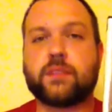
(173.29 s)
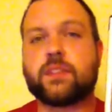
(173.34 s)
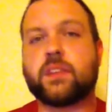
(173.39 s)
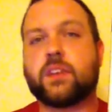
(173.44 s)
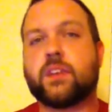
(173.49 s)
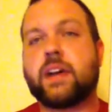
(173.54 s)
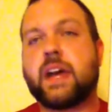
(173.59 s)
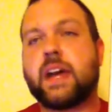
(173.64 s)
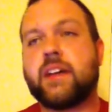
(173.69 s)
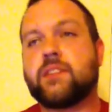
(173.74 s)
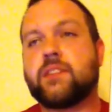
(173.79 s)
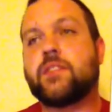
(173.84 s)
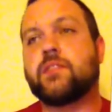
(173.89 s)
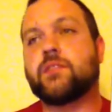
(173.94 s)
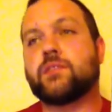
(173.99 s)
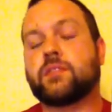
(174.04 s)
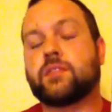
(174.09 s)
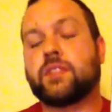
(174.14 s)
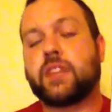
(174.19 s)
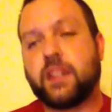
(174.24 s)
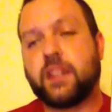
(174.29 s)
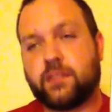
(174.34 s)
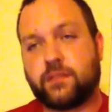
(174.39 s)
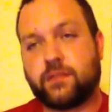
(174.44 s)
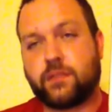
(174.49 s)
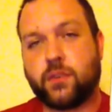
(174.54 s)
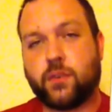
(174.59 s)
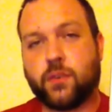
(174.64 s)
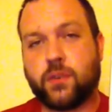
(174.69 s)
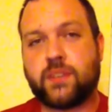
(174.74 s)
So as you can,
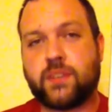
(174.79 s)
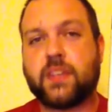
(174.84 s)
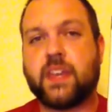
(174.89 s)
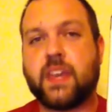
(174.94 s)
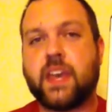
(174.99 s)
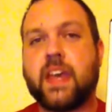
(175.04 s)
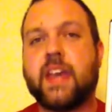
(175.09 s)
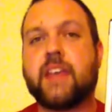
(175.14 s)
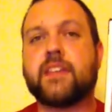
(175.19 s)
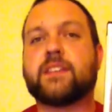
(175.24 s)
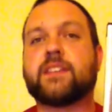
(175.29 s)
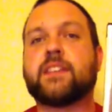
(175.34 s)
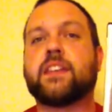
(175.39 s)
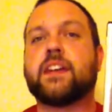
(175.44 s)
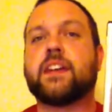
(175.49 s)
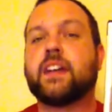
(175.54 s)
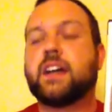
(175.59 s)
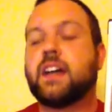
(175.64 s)
of course, guess,